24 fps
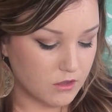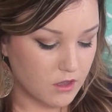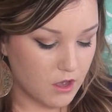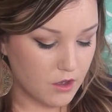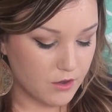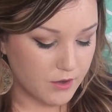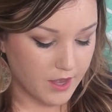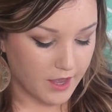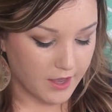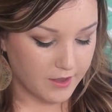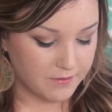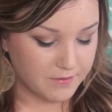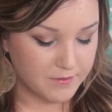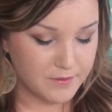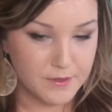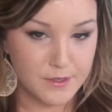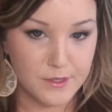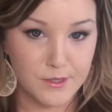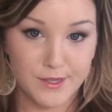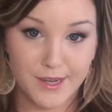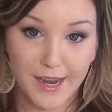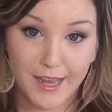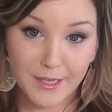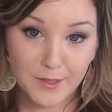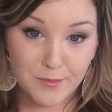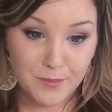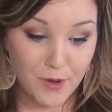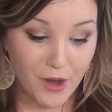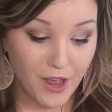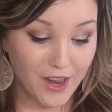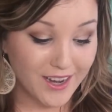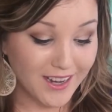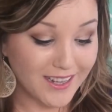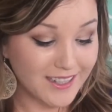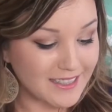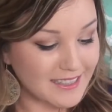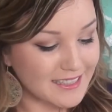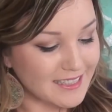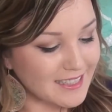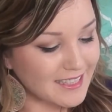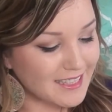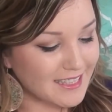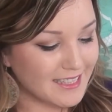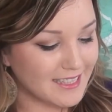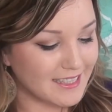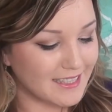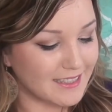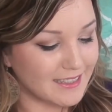Okay, so next product
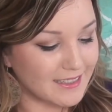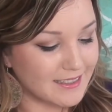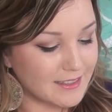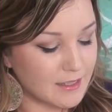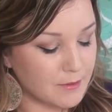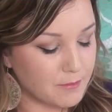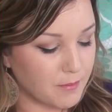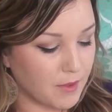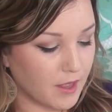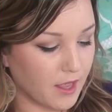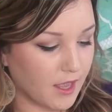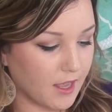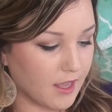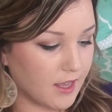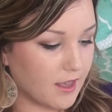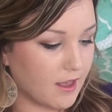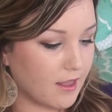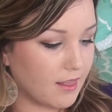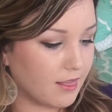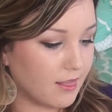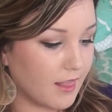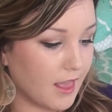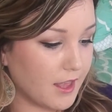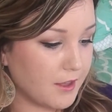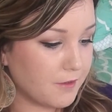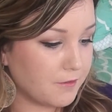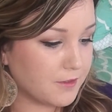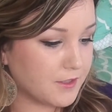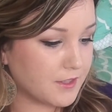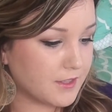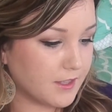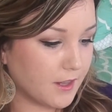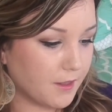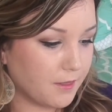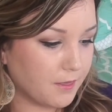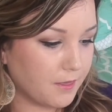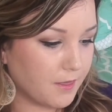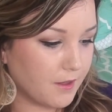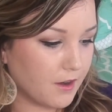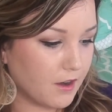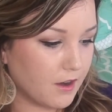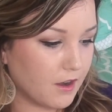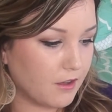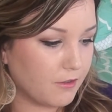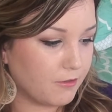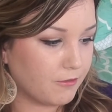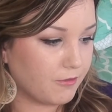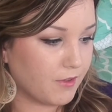is my Life
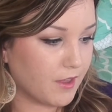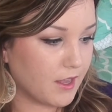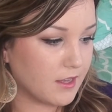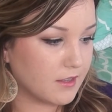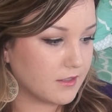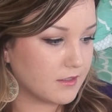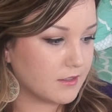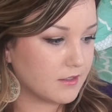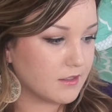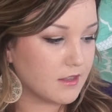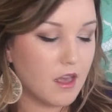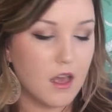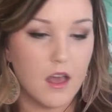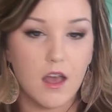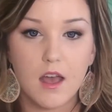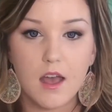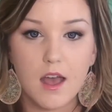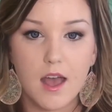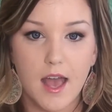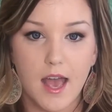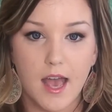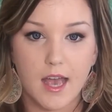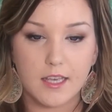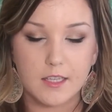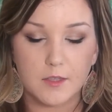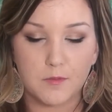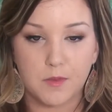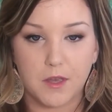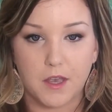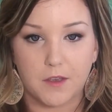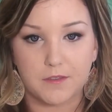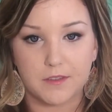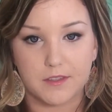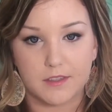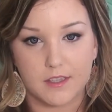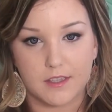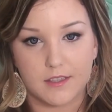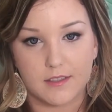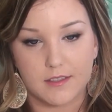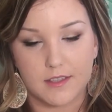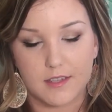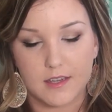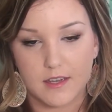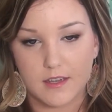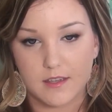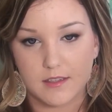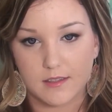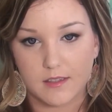Sunthera Face SPF
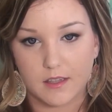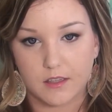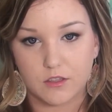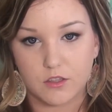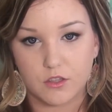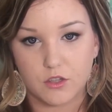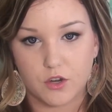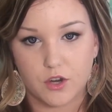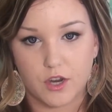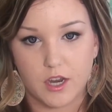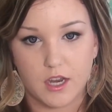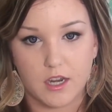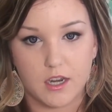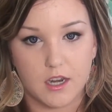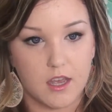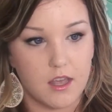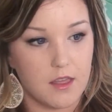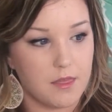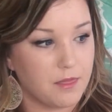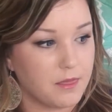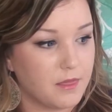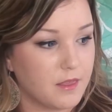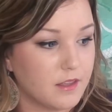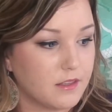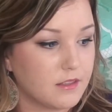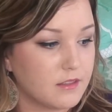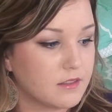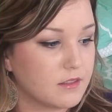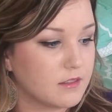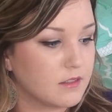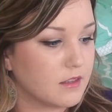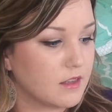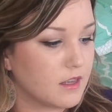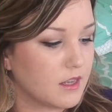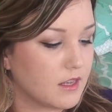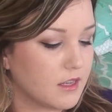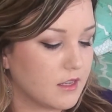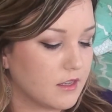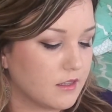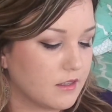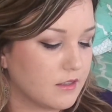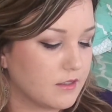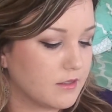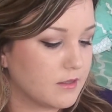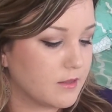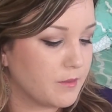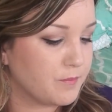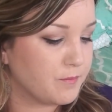60 sunscreen. This
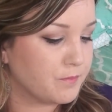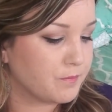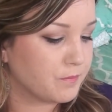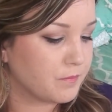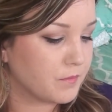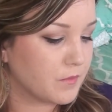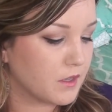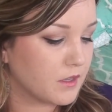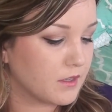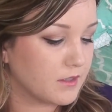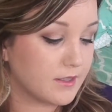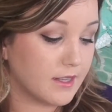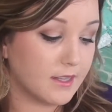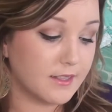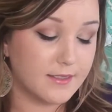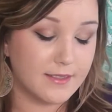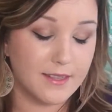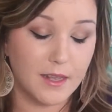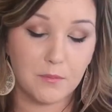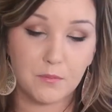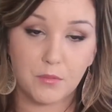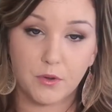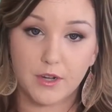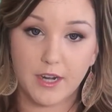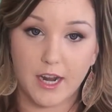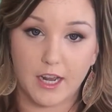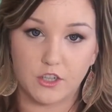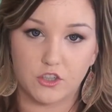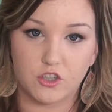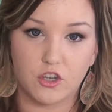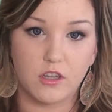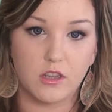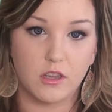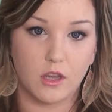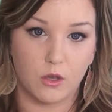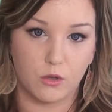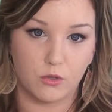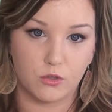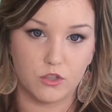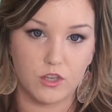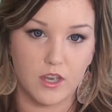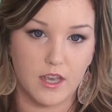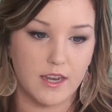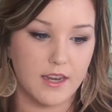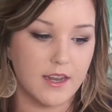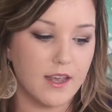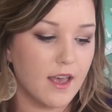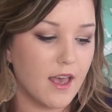says sun protection
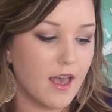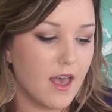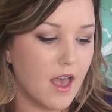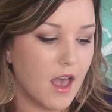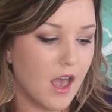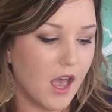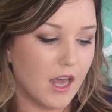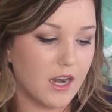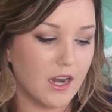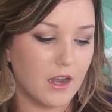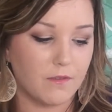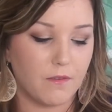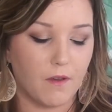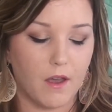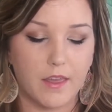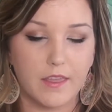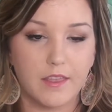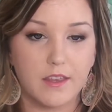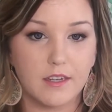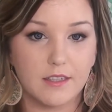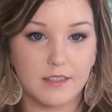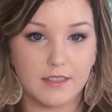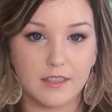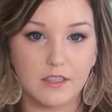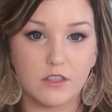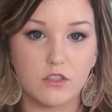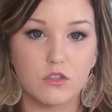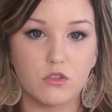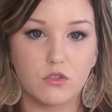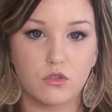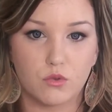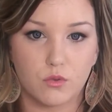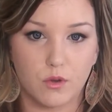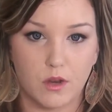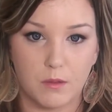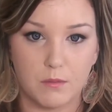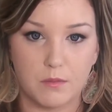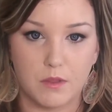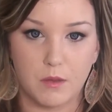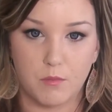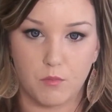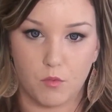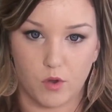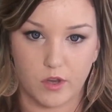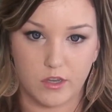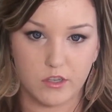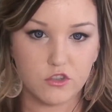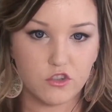lotion, and I find that it's extremely
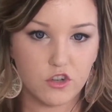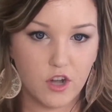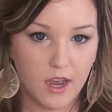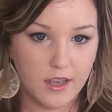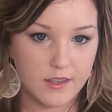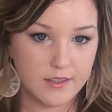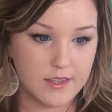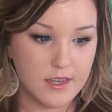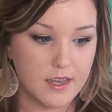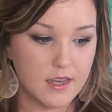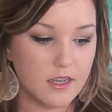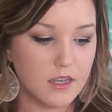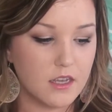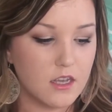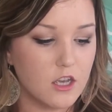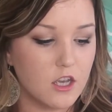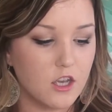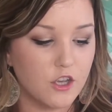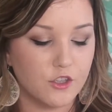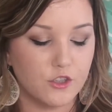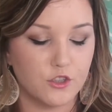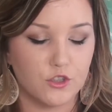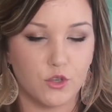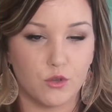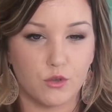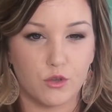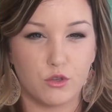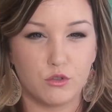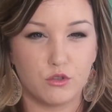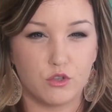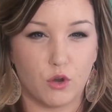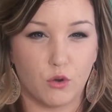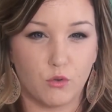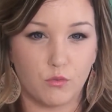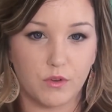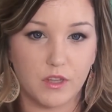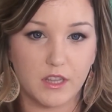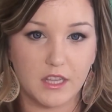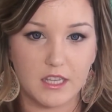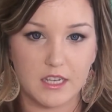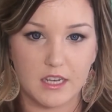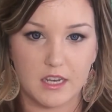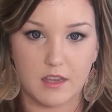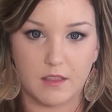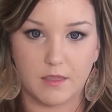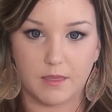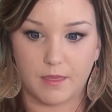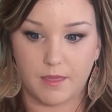moisturizing, so you don't really
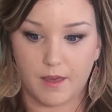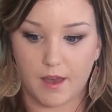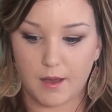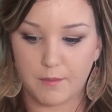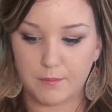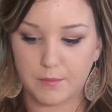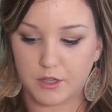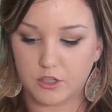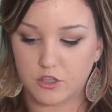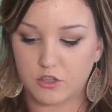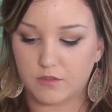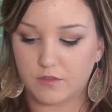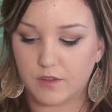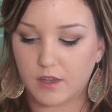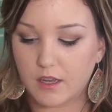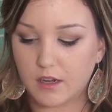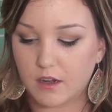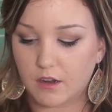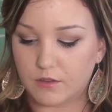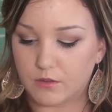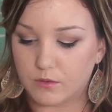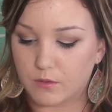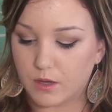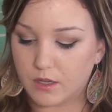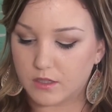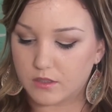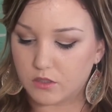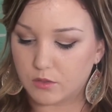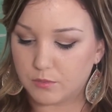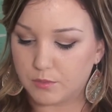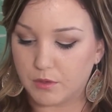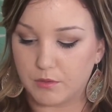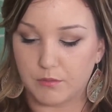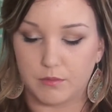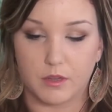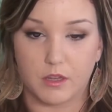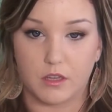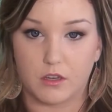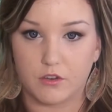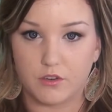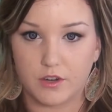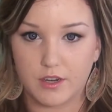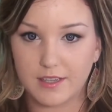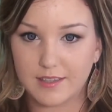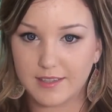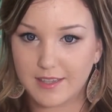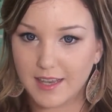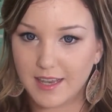need that much of it, otherwise you'll be really
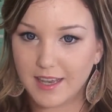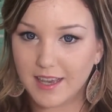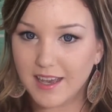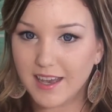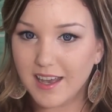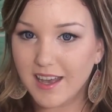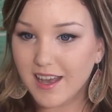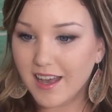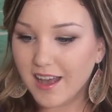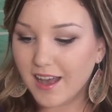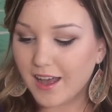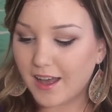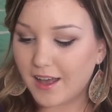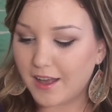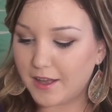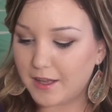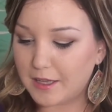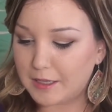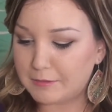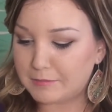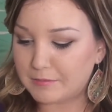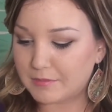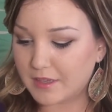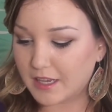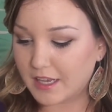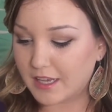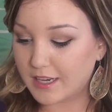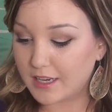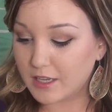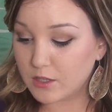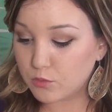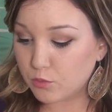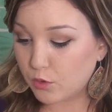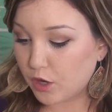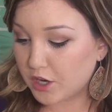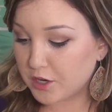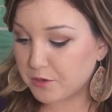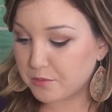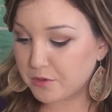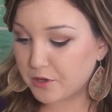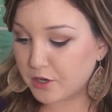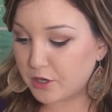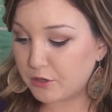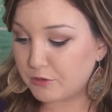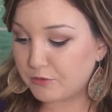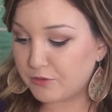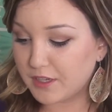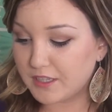greasy. It is
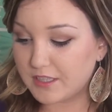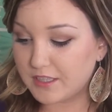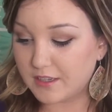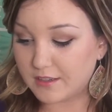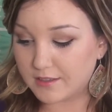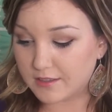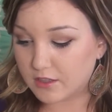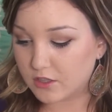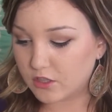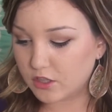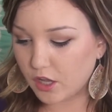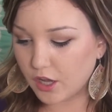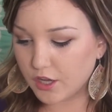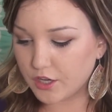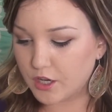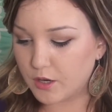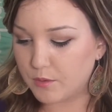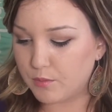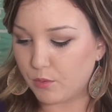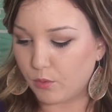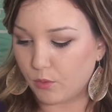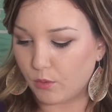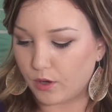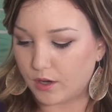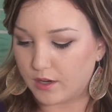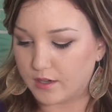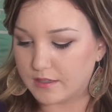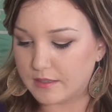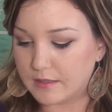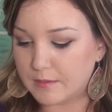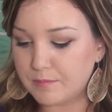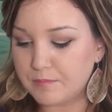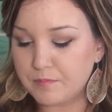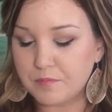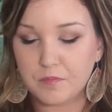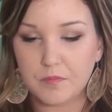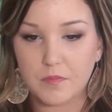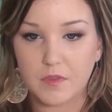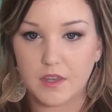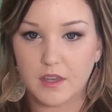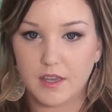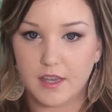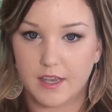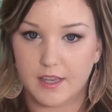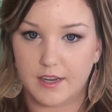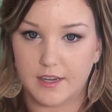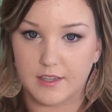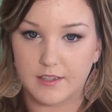waterproof, it doesn't clog your pores,
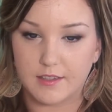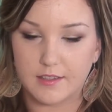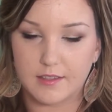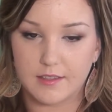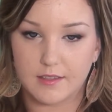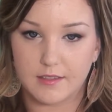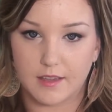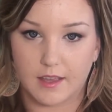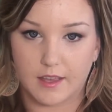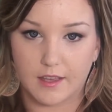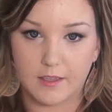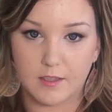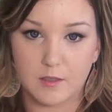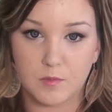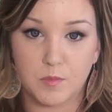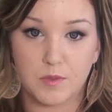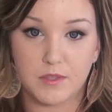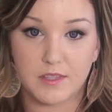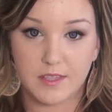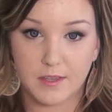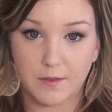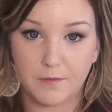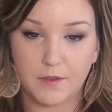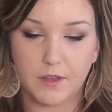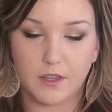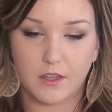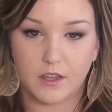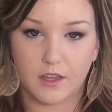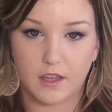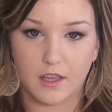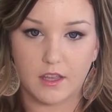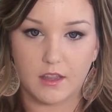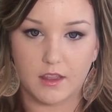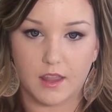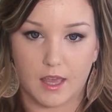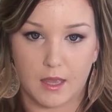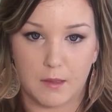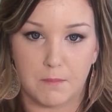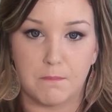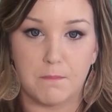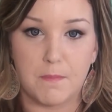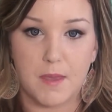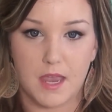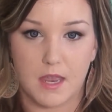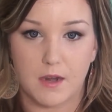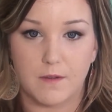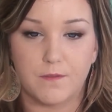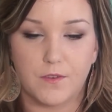and it's like specifically like
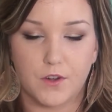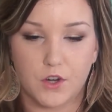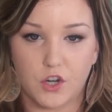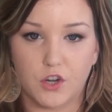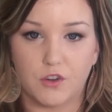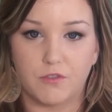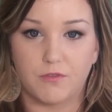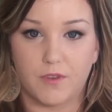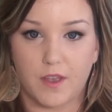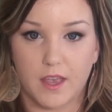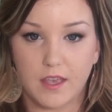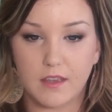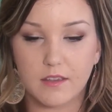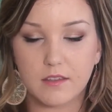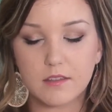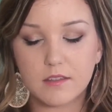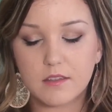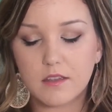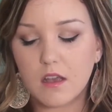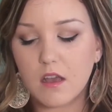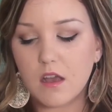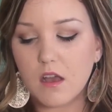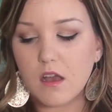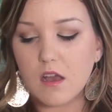made for your face.